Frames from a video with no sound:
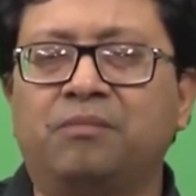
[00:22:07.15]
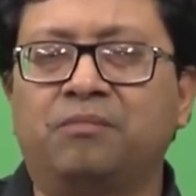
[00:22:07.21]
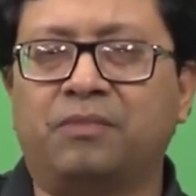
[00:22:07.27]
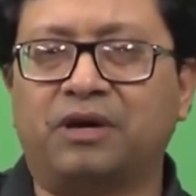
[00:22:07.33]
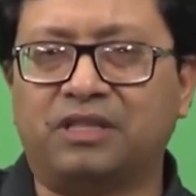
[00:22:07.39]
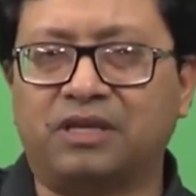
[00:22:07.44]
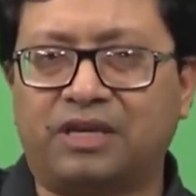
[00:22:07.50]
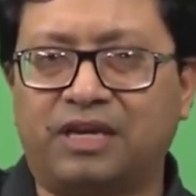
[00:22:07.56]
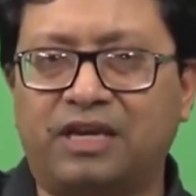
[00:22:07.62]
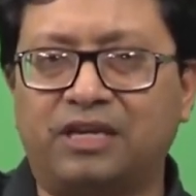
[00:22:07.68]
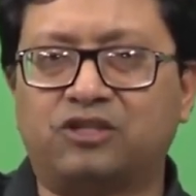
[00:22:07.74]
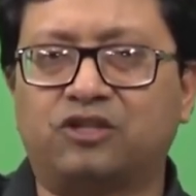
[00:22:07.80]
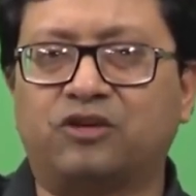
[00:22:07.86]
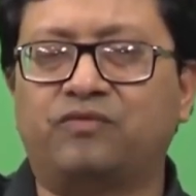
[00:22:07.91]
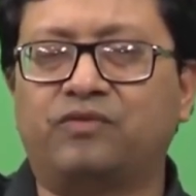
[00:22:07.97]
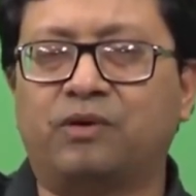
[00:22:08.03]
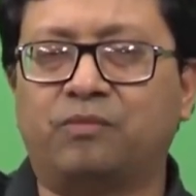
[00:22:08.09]
by the case
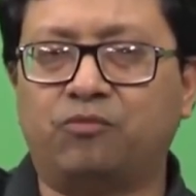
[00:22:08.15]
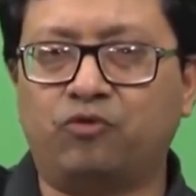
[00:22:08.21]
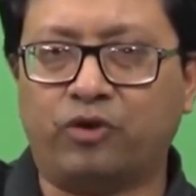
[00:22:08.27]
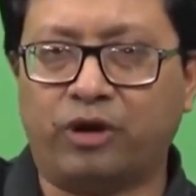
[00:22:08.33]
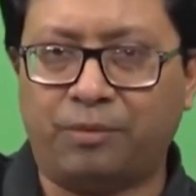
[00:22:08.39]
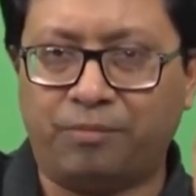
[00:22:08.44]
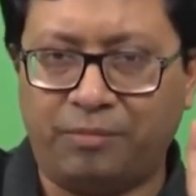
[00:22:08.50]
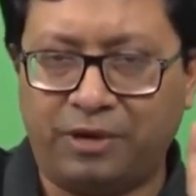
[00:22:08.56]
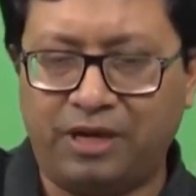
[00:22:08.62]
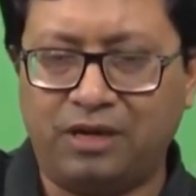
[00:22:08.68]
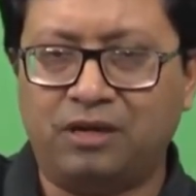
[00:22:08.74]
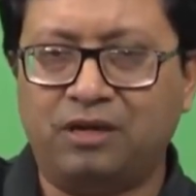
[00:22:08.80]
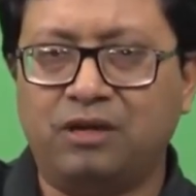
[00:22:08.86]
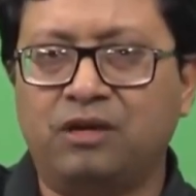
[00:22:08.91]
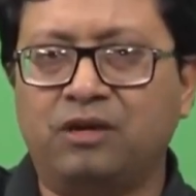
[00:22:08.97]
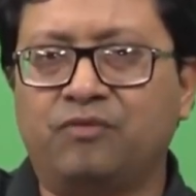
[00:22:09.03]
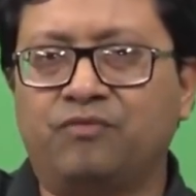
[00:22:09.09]
of W I min,